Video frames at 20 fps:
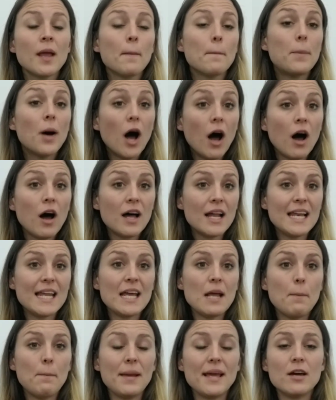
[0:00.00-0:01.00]

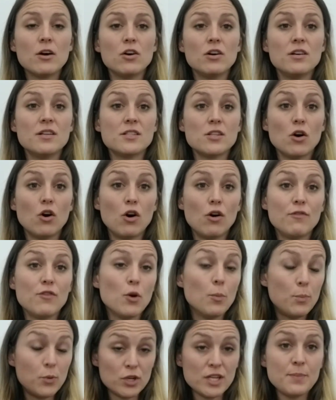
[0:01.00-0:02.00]
Partly because of
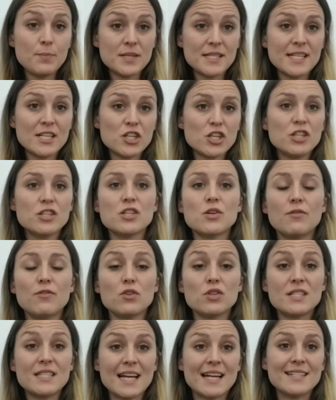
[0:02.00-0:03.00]
your body position. So if
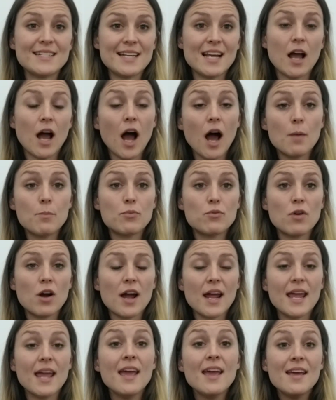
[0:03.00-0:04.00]
you're standing
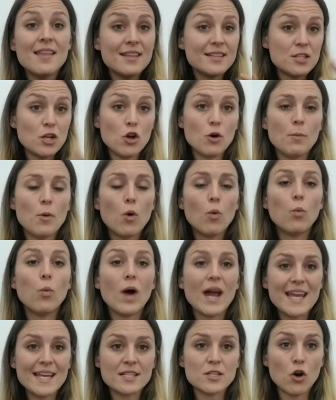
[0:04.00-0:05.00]
upright, there's a lot more
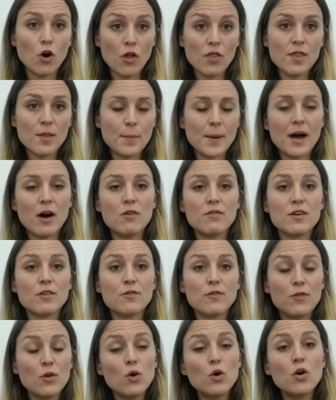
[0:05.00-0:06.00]
weight on the
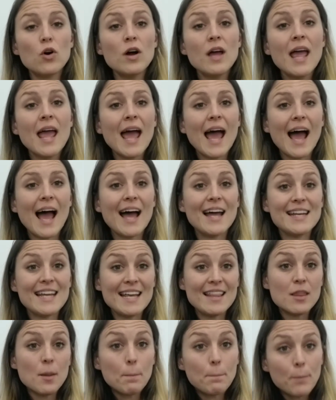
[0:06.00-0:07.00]
pelvic floor.
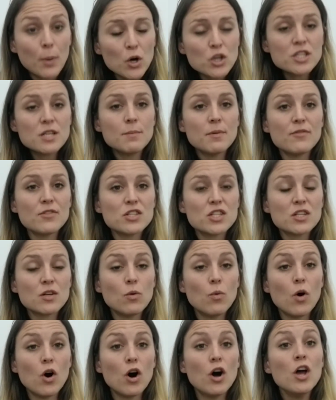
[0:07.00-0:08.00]
And in the bottom of a
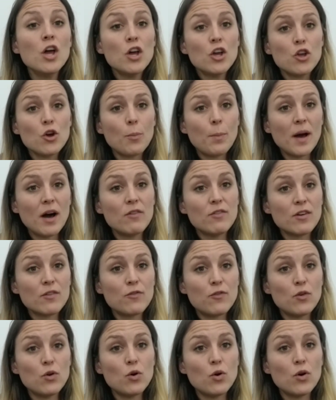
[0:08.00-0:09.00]
squat, your pelvic
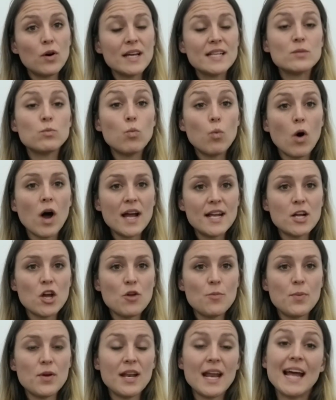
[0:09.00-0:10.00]
floor is wide
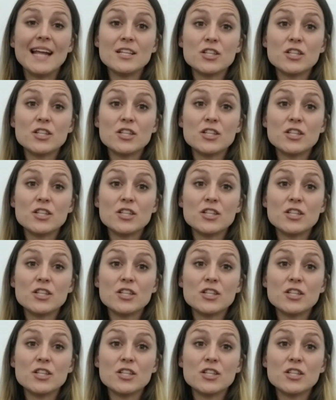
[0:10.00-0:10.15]
open and